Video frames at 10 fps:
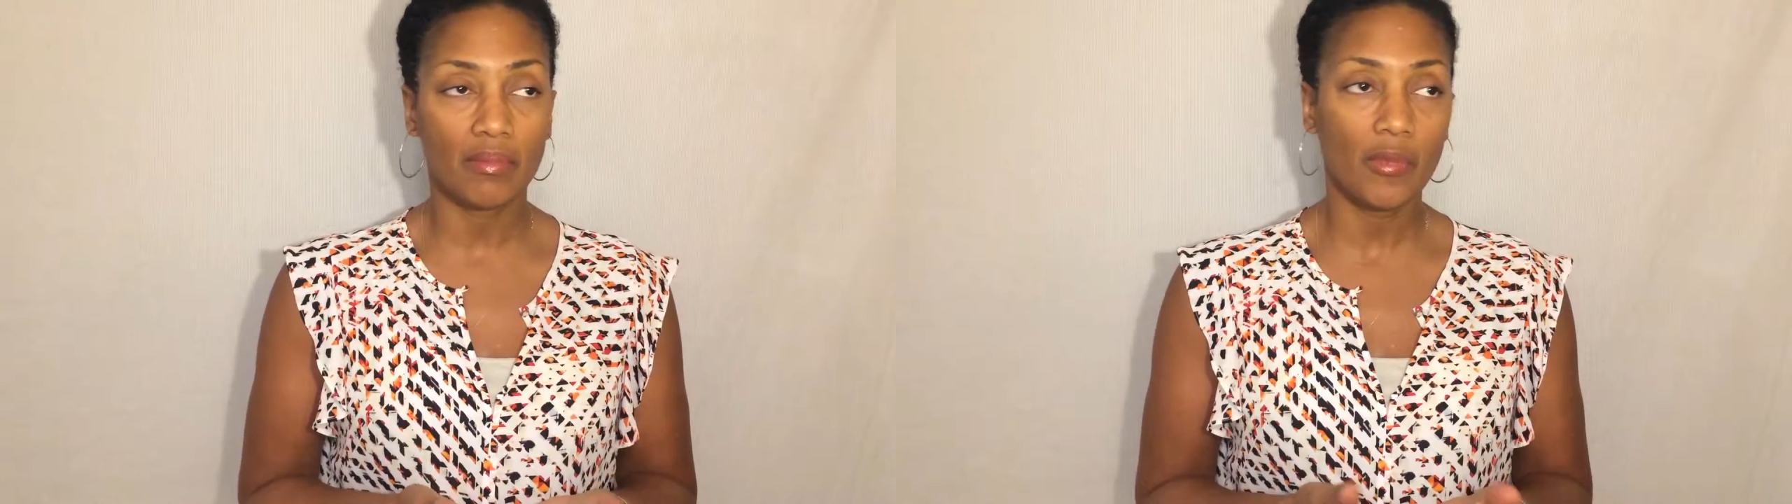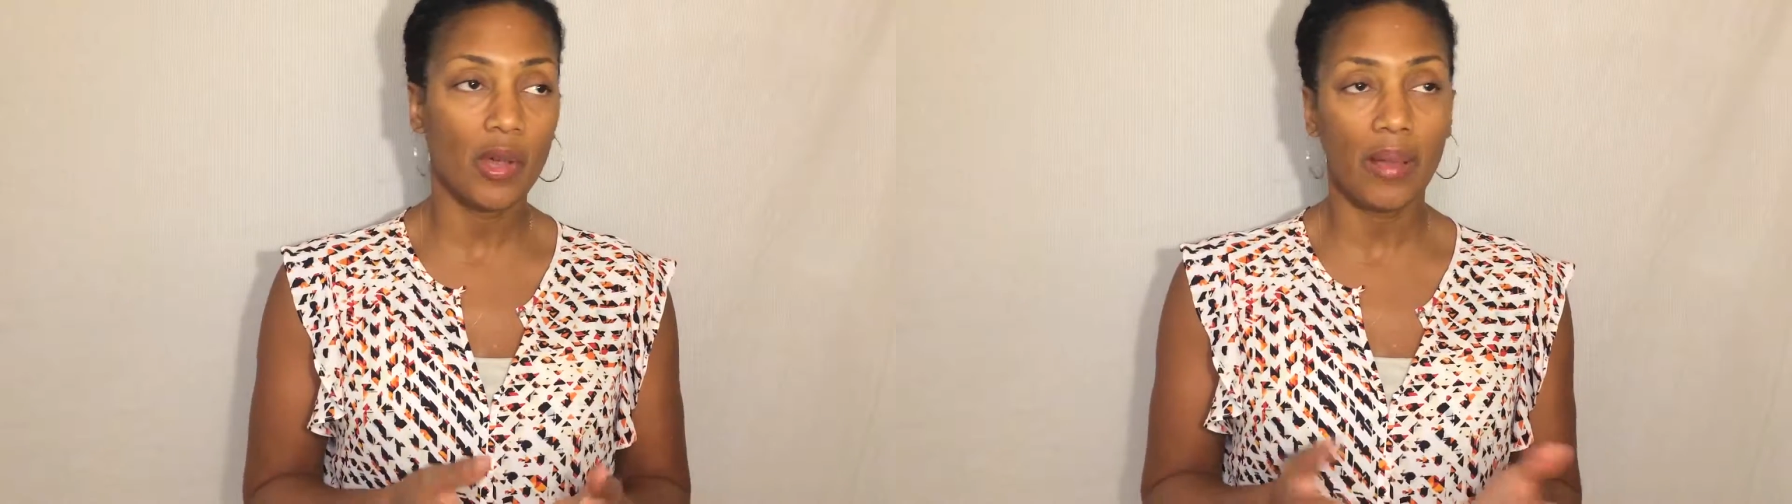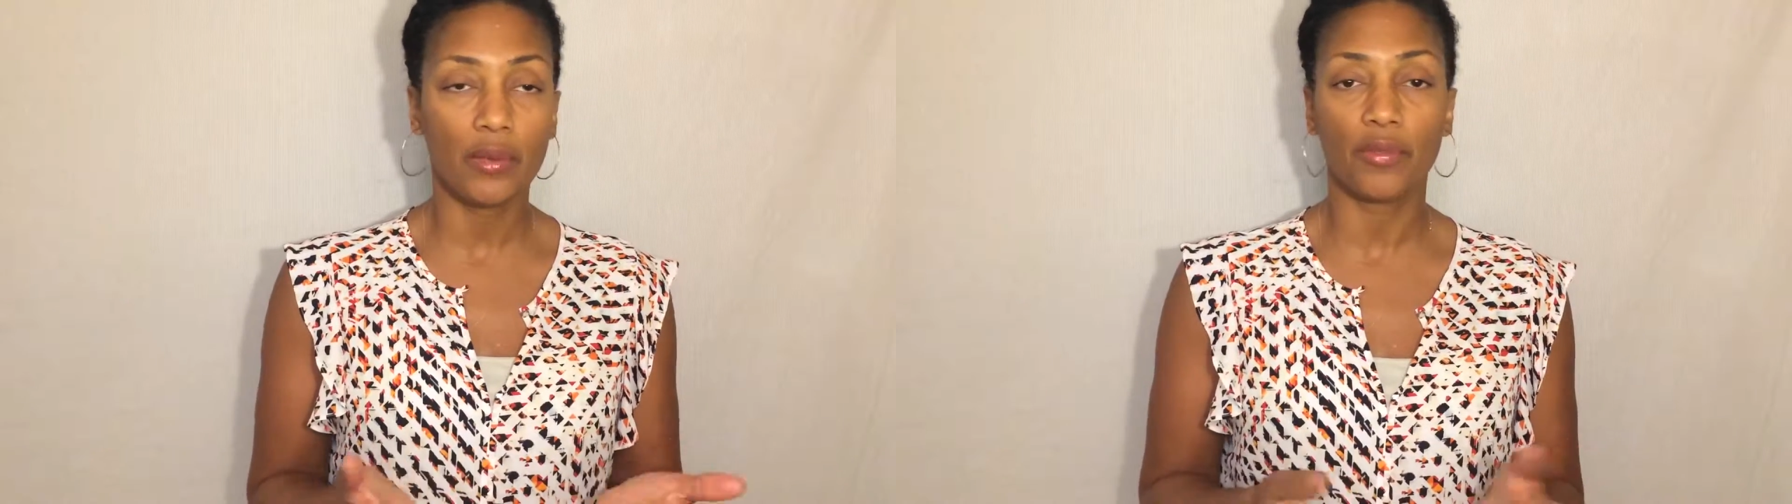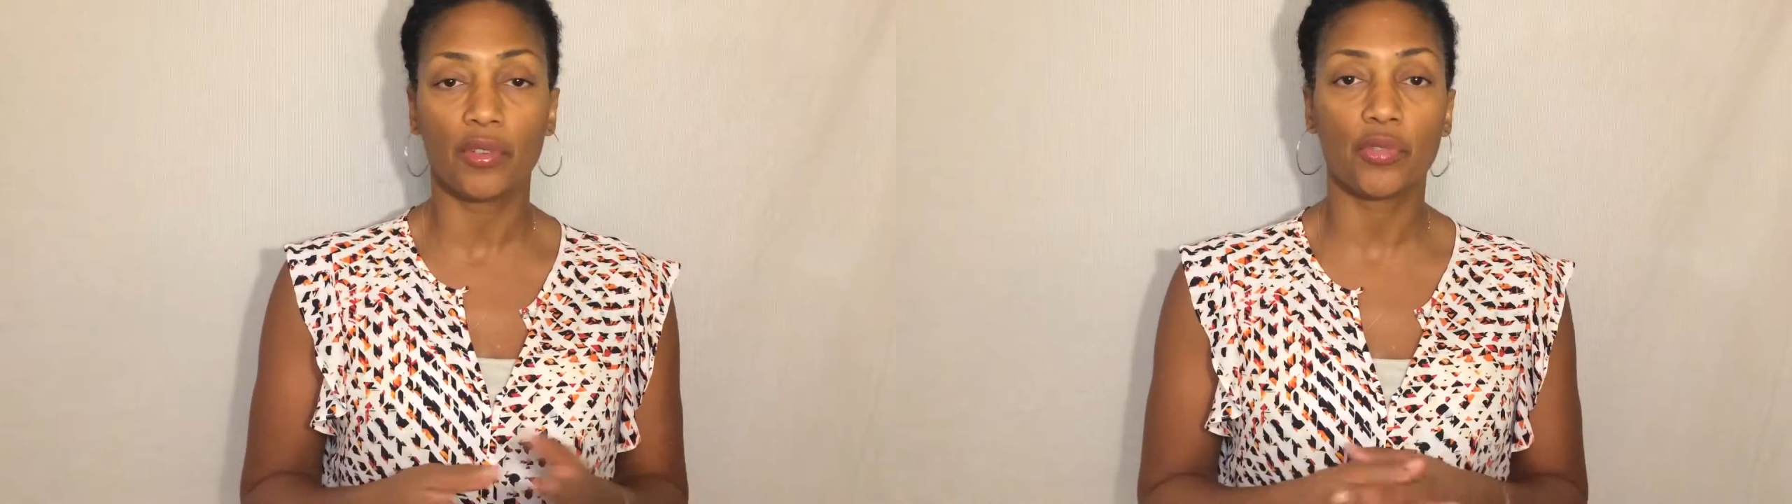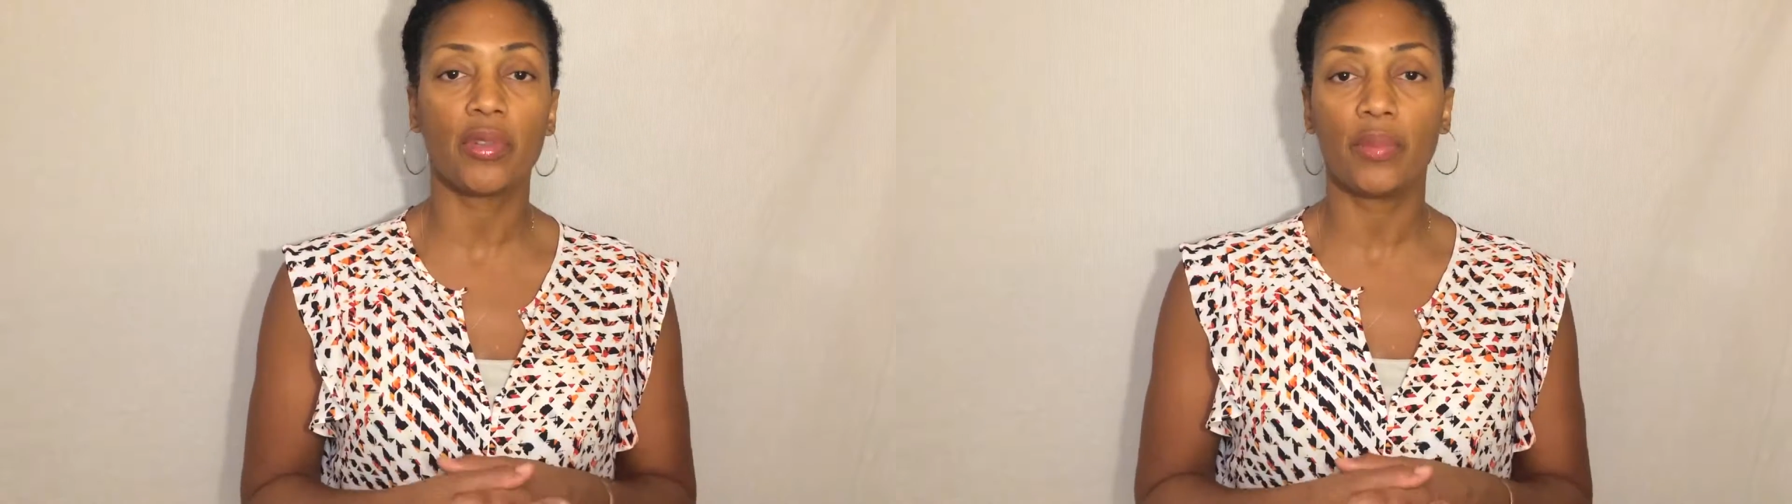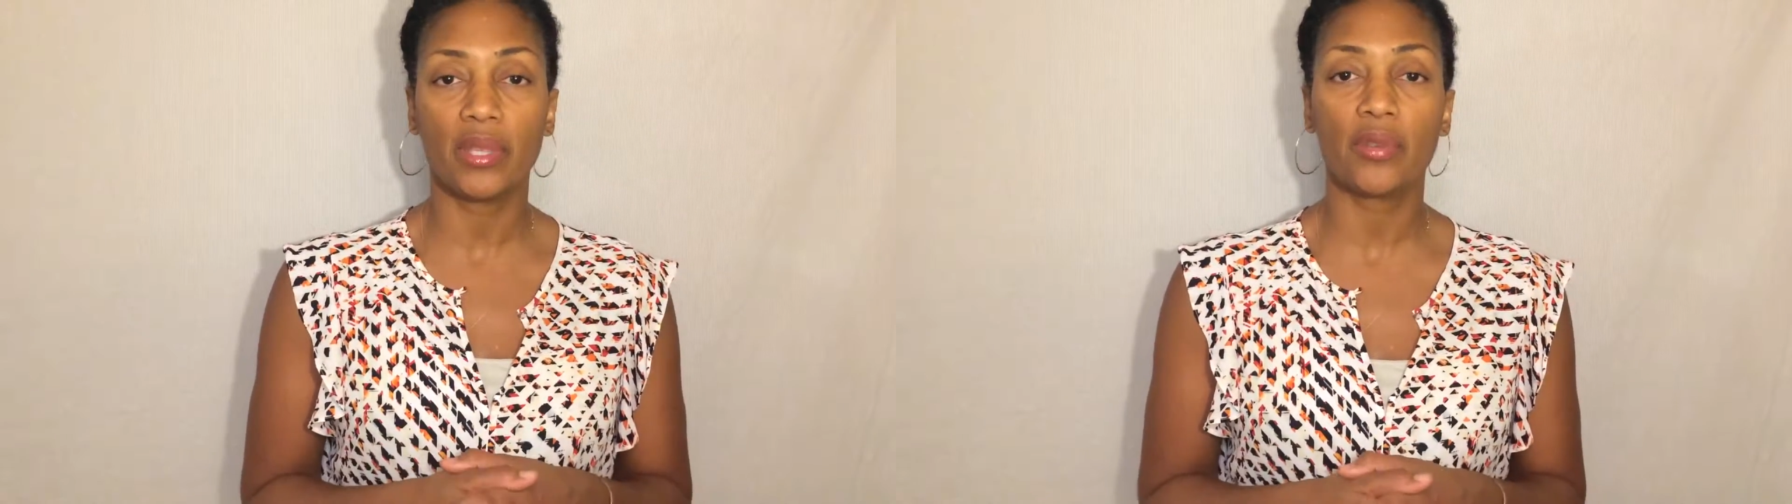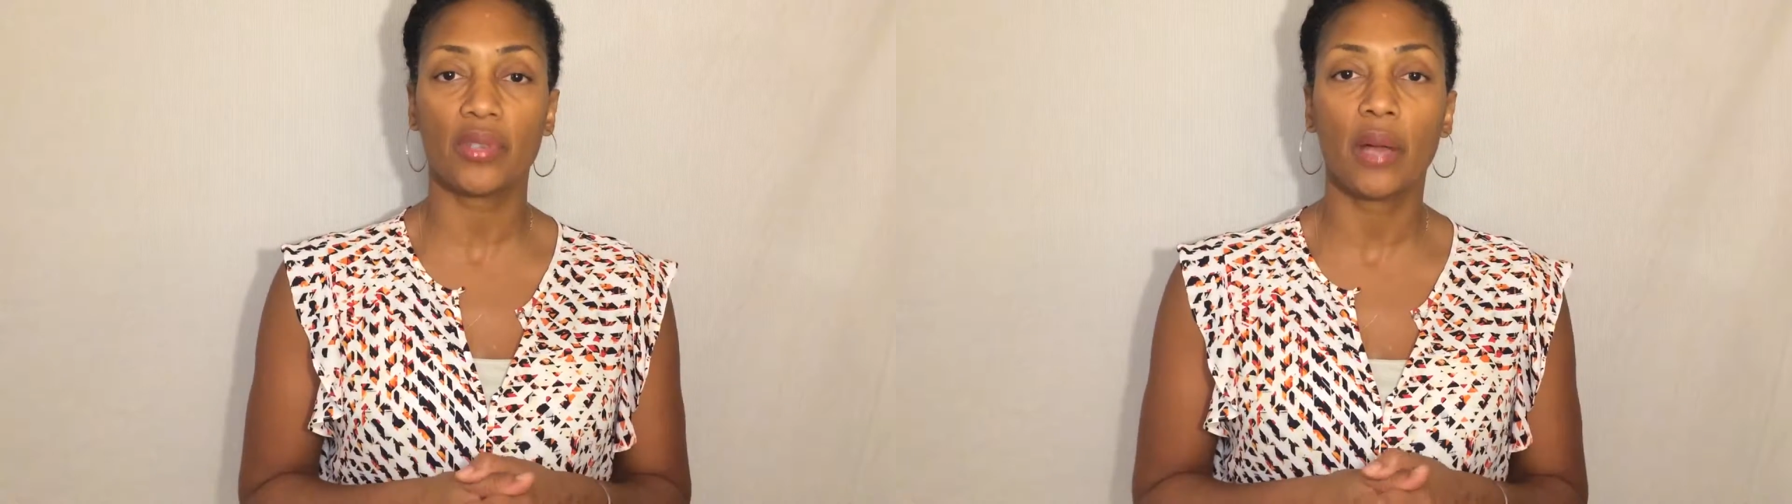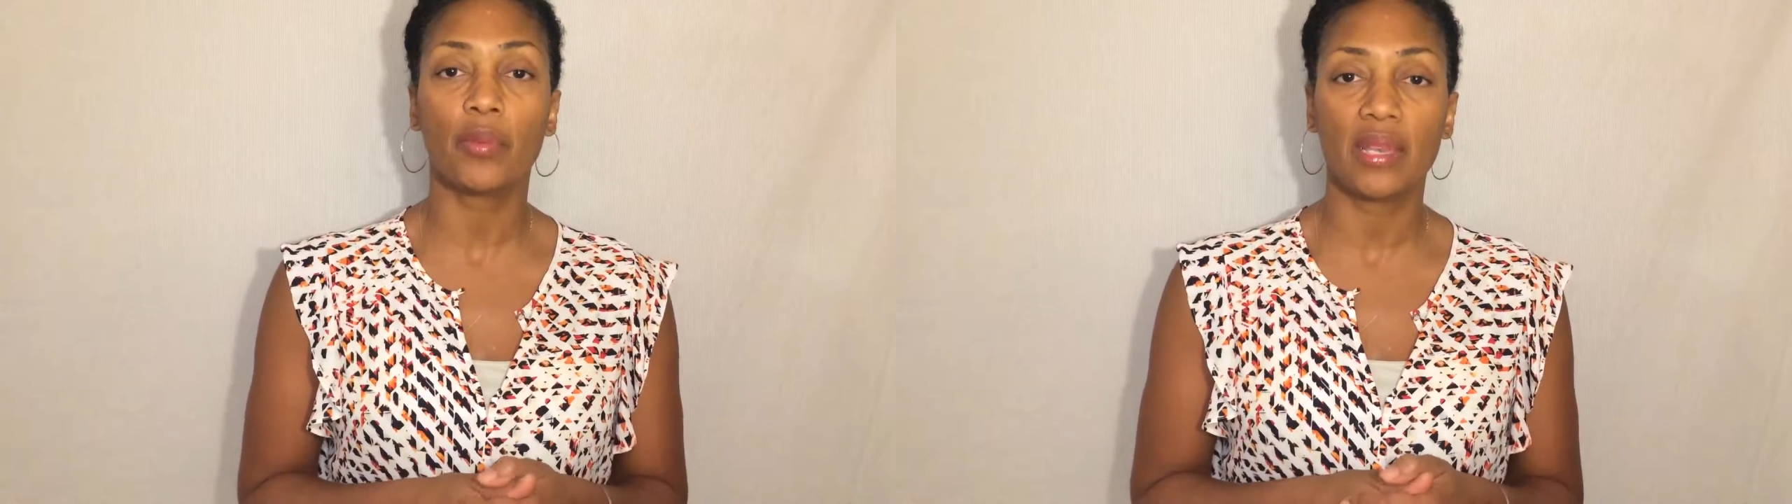well, I don't know if there's three, but there's
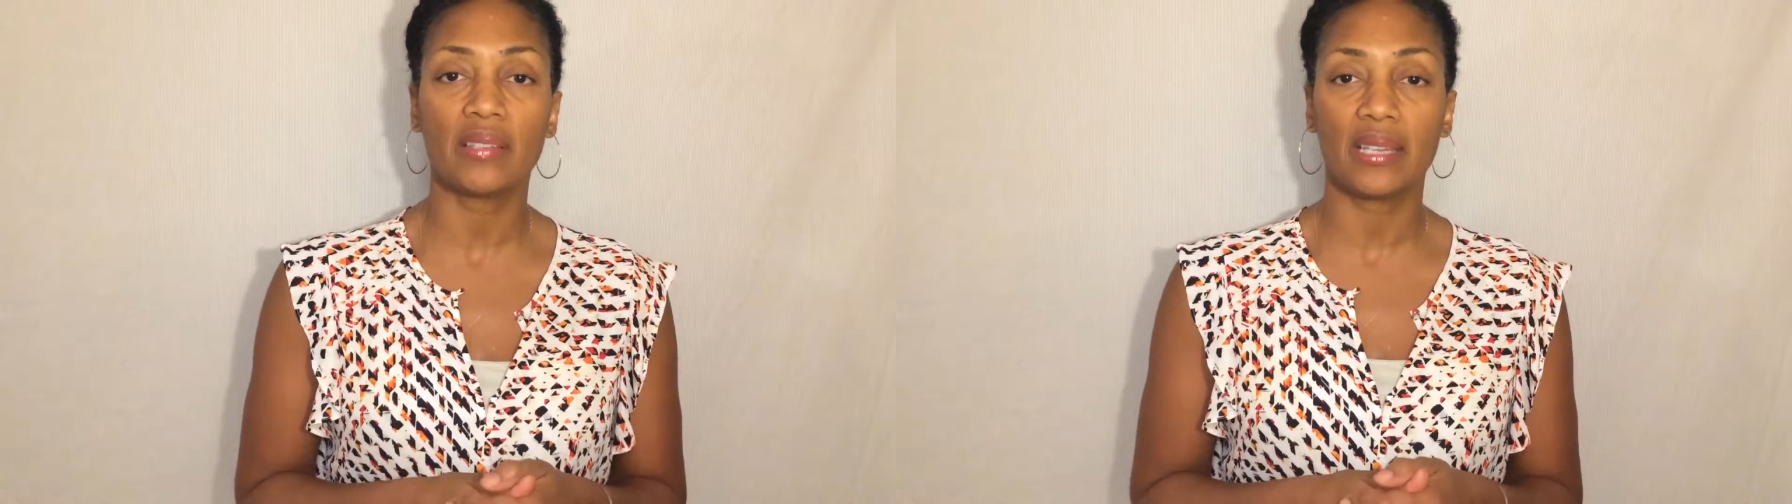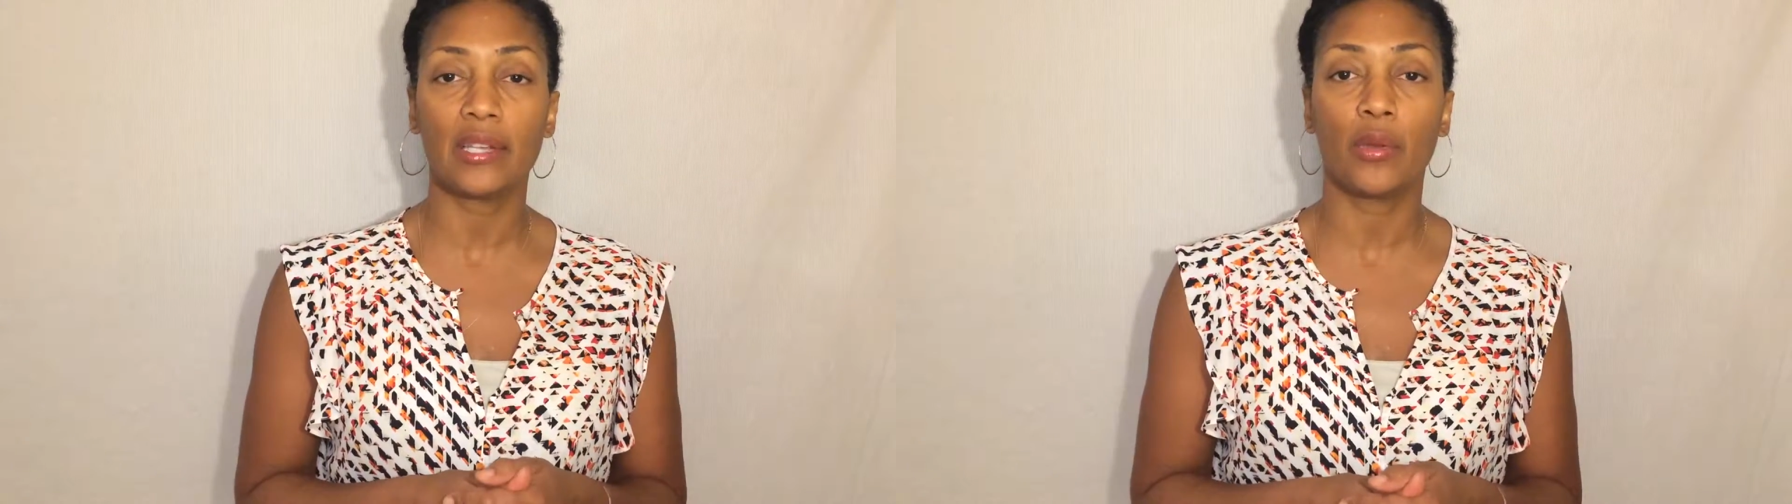a couple things that I